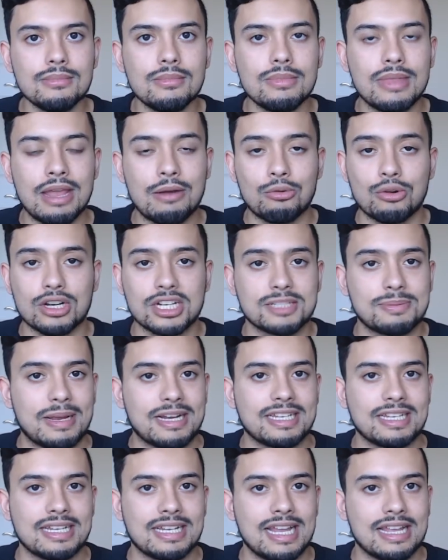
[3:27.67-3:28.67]
they were
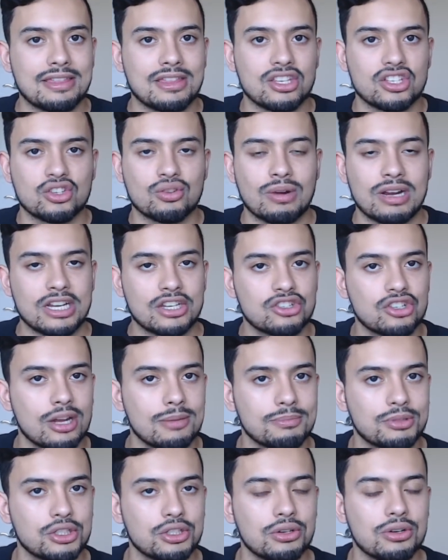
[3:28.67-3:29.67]
expecting to get this great
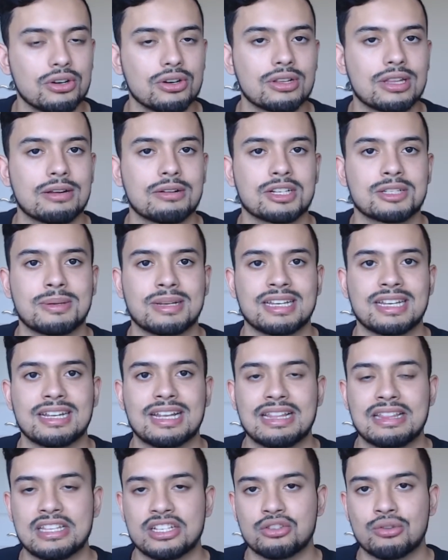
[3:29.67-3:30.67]
jump shooter, they were expecting
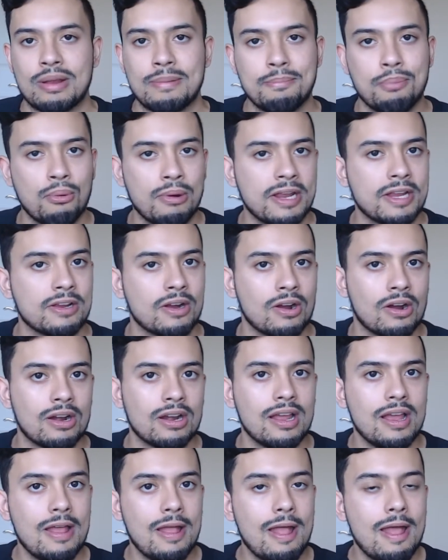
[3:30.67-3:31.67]
to get this great point
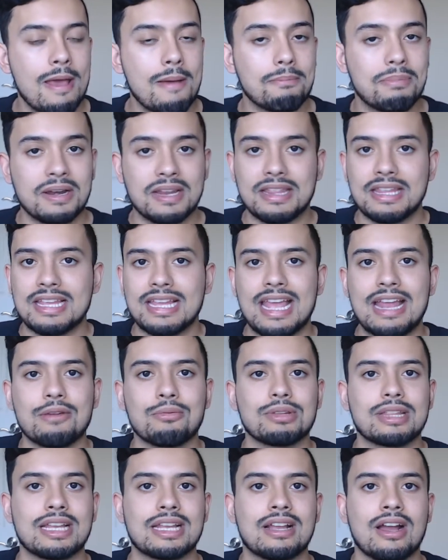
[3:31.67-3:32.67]
guard, but in the
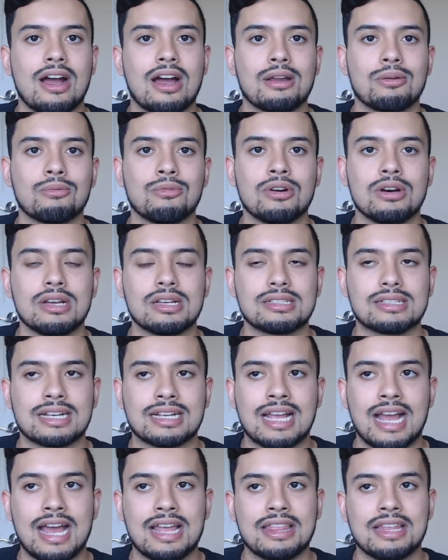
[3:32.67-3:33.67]
end what they got was a
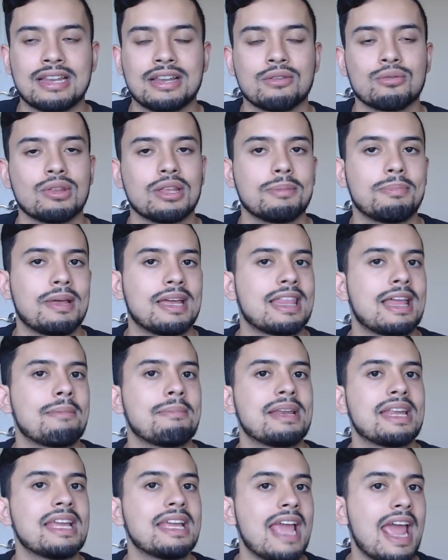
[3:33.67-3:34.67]
guy that didn't really play that
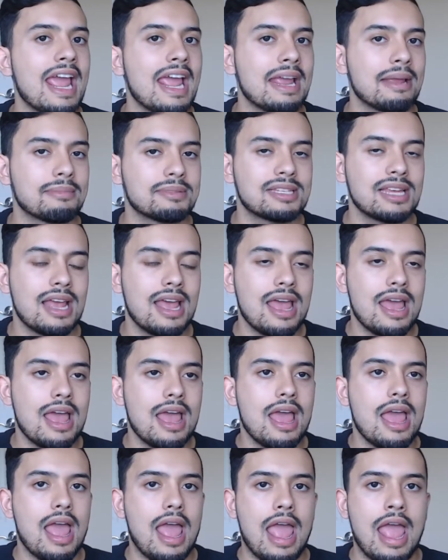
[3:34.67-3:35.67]
many games
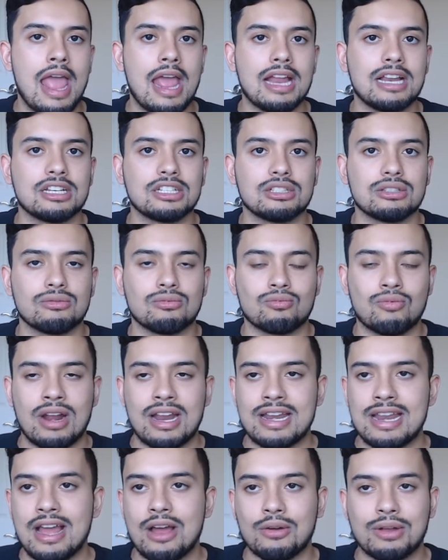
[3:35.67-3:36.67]
and
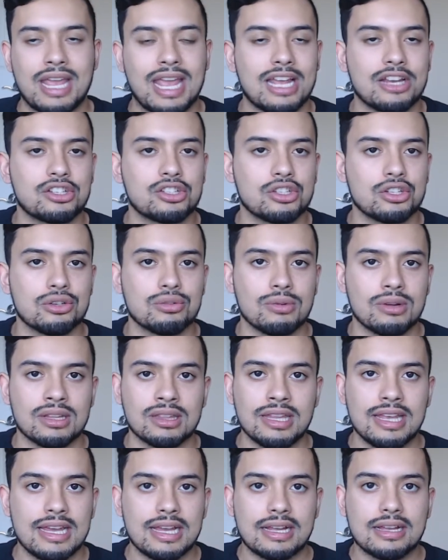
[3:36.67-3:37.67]
right now can't shoot a
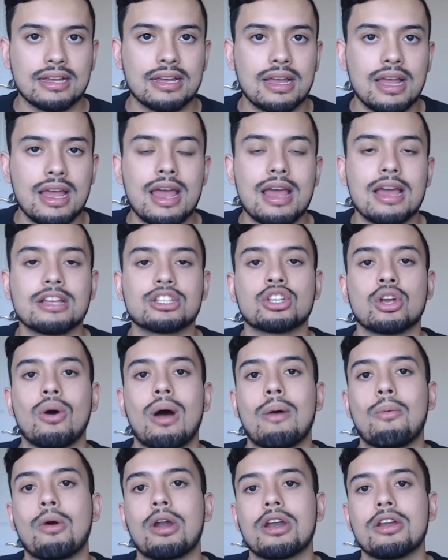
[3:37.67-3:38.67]
lick. So
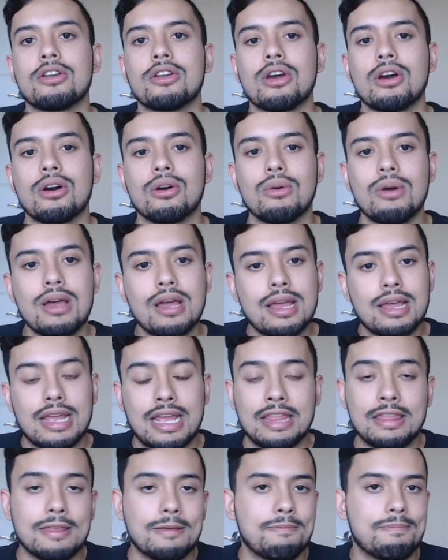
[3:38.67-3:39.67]
I want to know
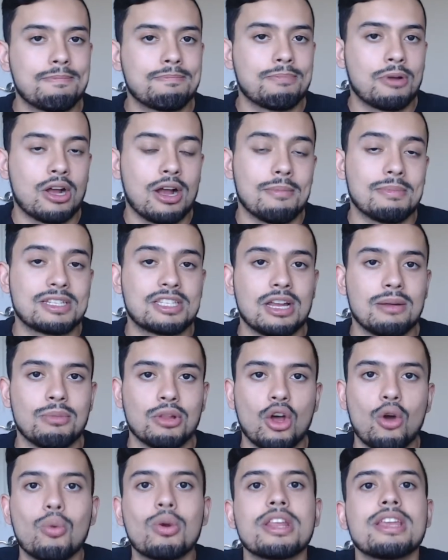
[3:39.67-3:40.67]
in the comments down
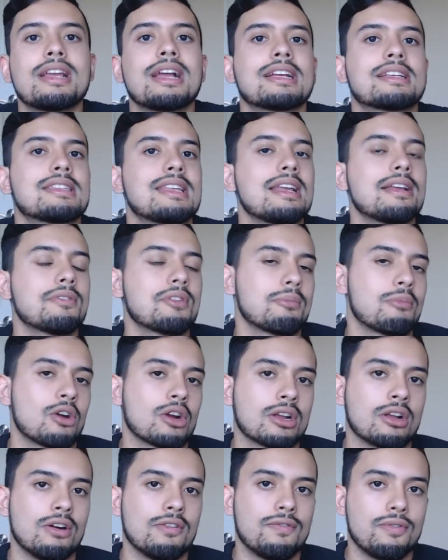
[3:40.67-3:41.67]
below, what do you guys think of the
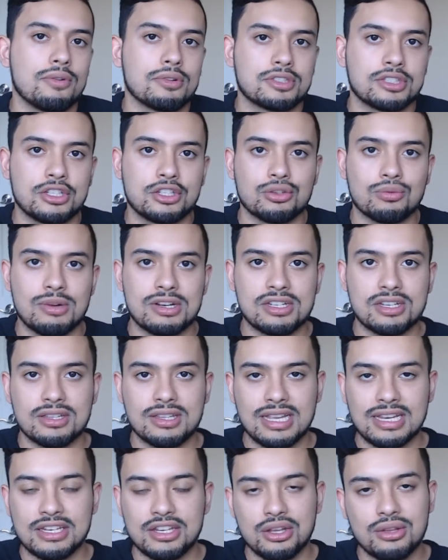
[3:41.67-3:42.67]
Markelle Fultz situation
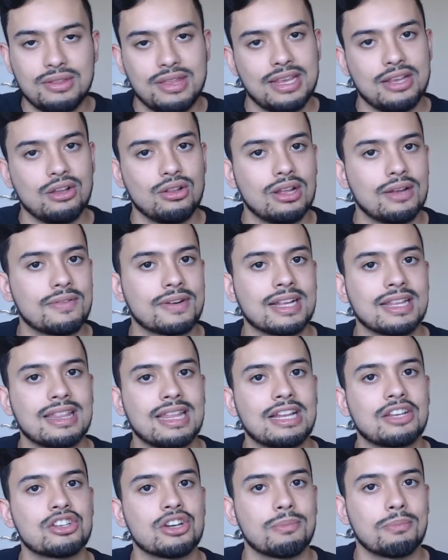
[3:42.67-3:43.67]
thing? Do you think he'll ever get
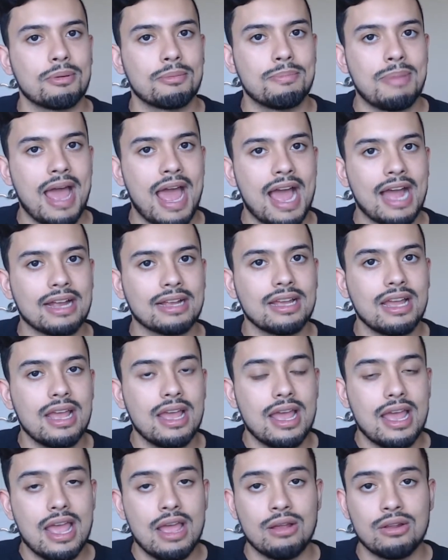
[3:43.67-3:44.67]
that jumper back?
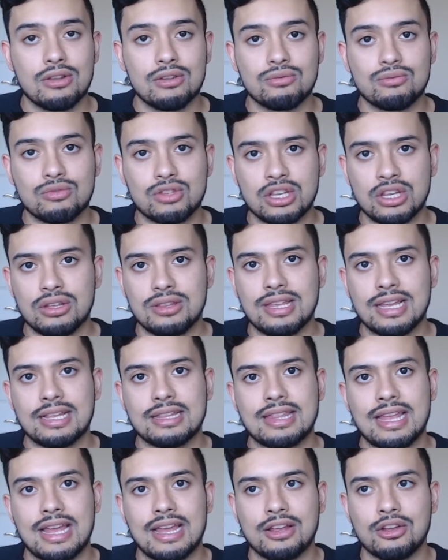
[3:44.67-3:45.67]
And do you
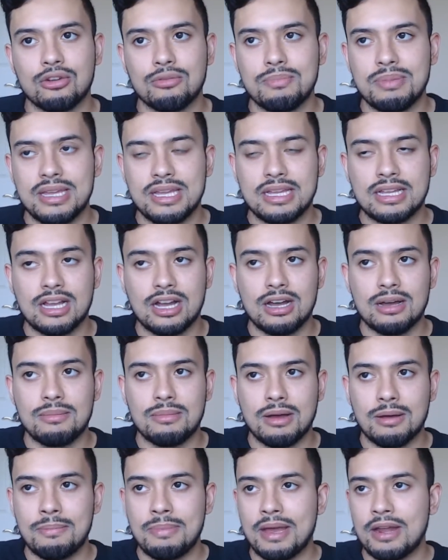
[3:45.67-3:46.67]
think that he'll
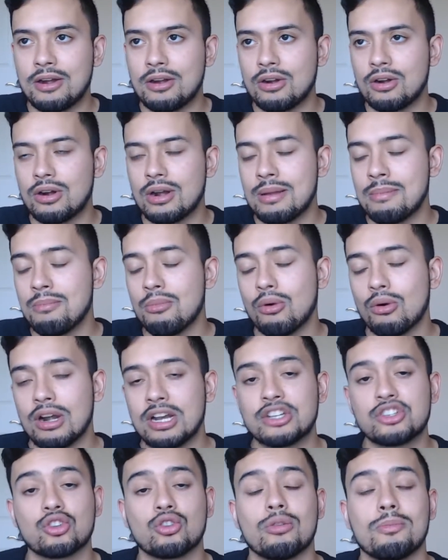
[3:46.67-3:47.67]
become a better and more
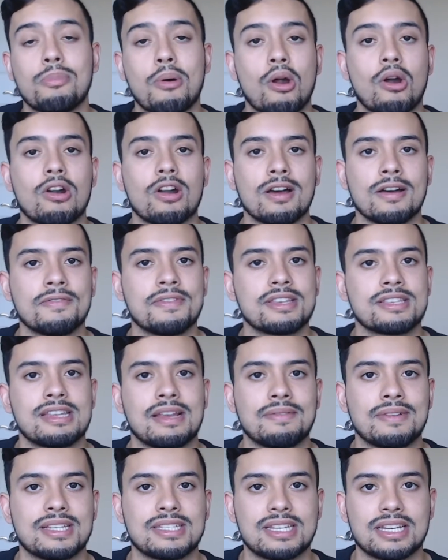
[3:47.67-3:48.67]
integral part of the
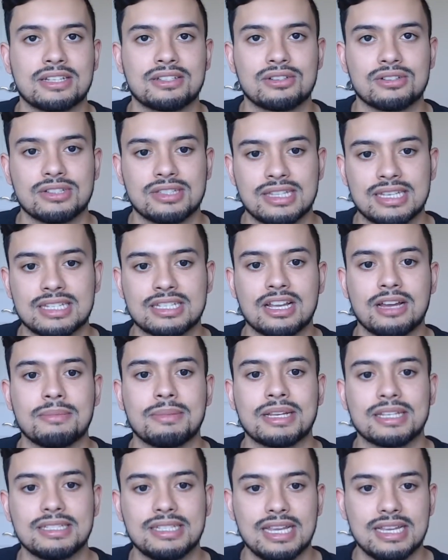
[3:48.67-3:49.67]
76ers this
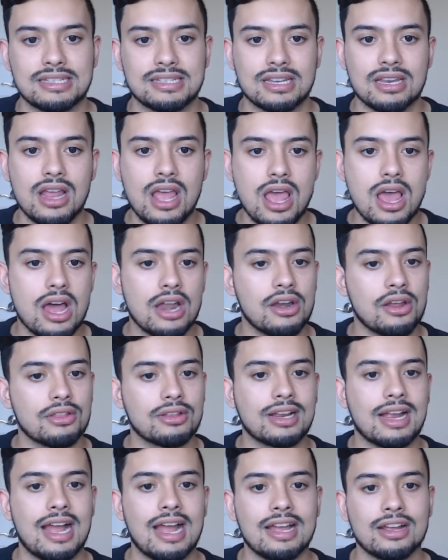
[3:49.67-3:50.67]
coming season?
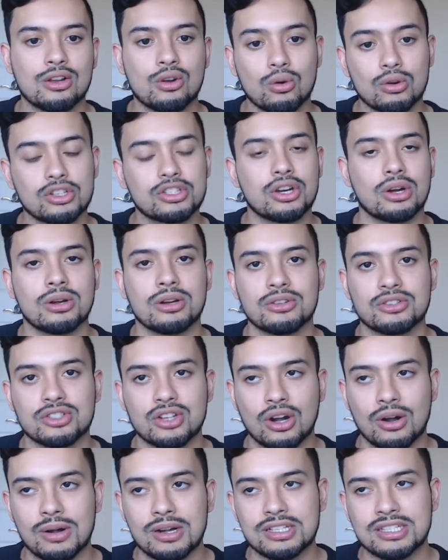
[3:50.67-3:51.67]
Another guy, of course, Dario
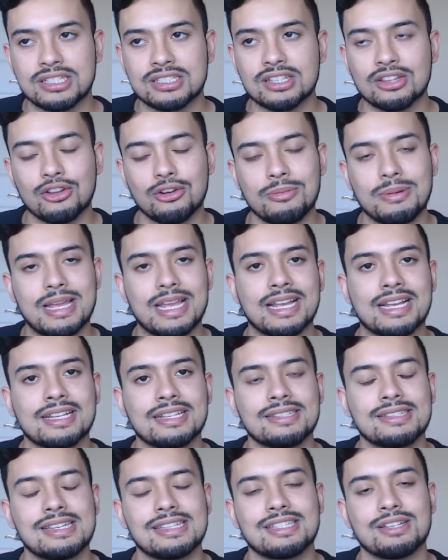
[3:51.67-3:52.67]
Saric. He's a little bit
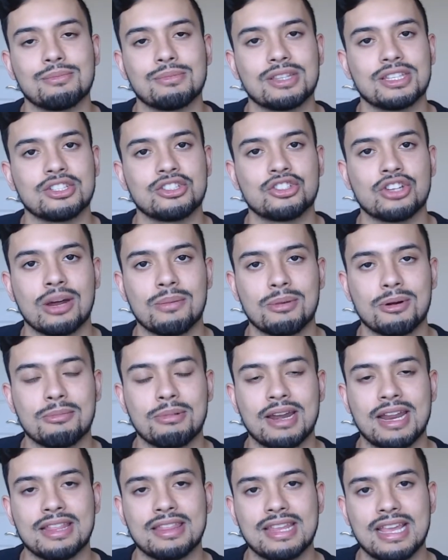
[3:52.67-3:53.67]
inconsistent with his jumper,
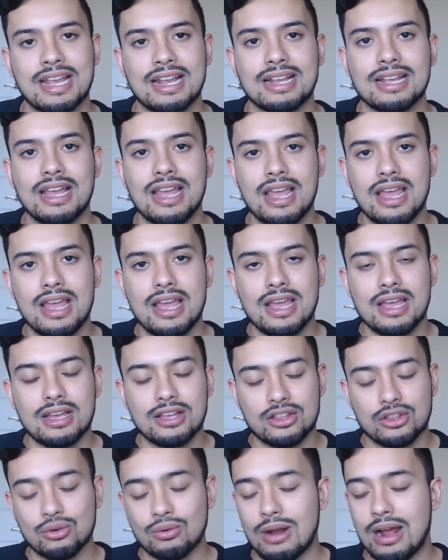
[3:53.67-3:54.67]
but I think
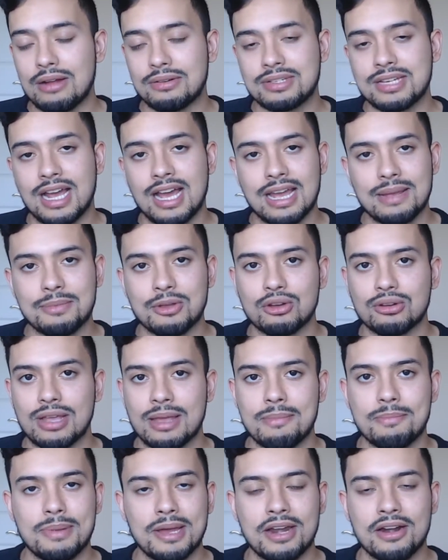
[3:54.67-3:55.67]
throughout time he'll
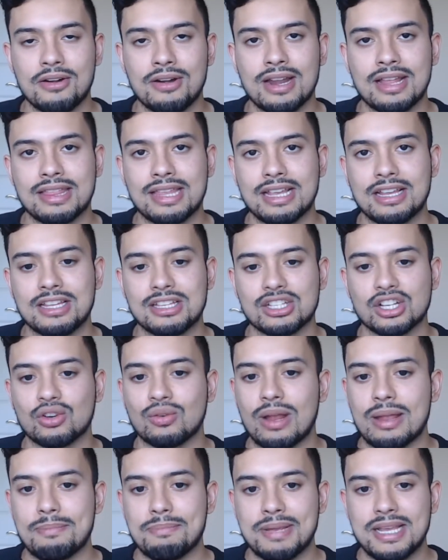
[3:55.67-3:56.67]
get better, and I think he's a
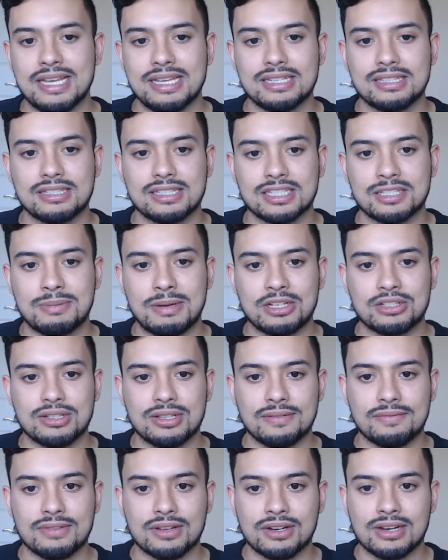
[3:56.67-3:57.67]
great piece,
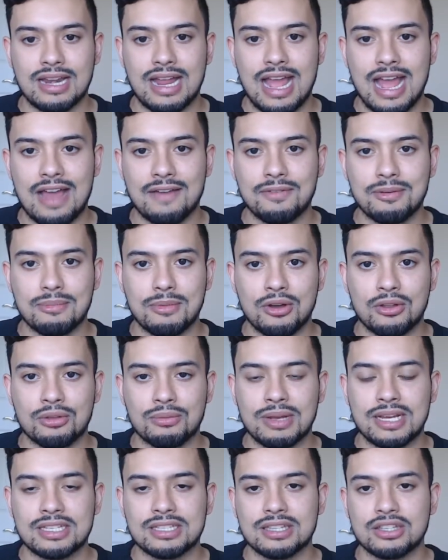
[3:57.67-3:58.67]
especially if they're going to have him all the
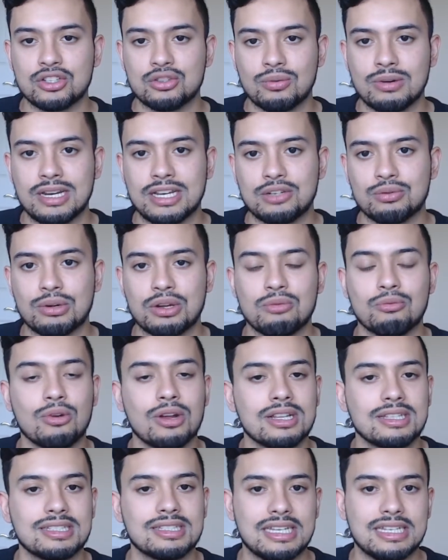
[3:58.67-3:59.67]
way to the
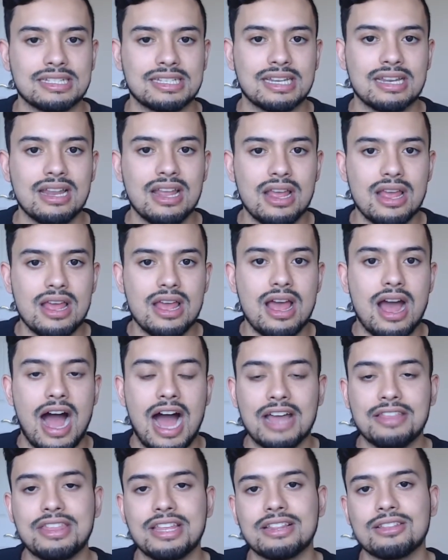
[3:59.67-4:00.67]
2021 season.
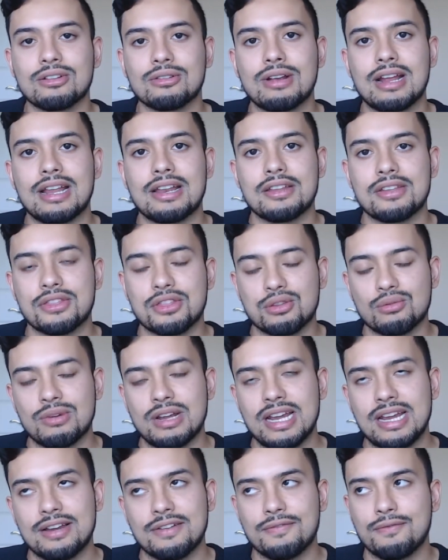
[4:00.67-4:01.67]
I think they're at a
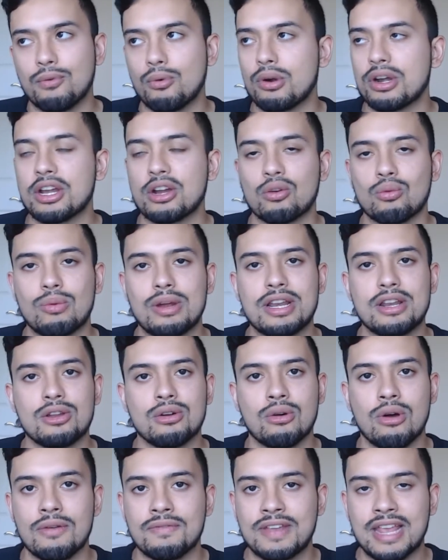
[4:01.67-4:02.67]
3 to 4 year
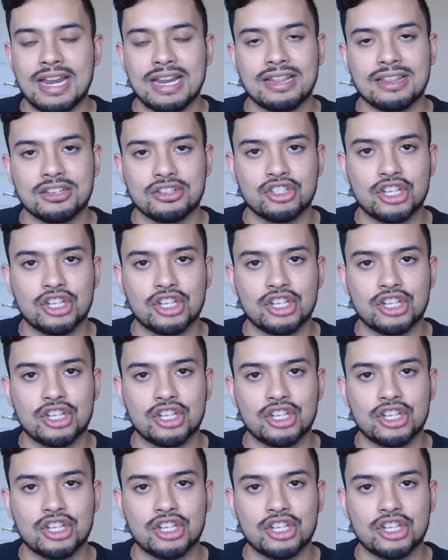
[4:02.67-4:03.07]
window of getting this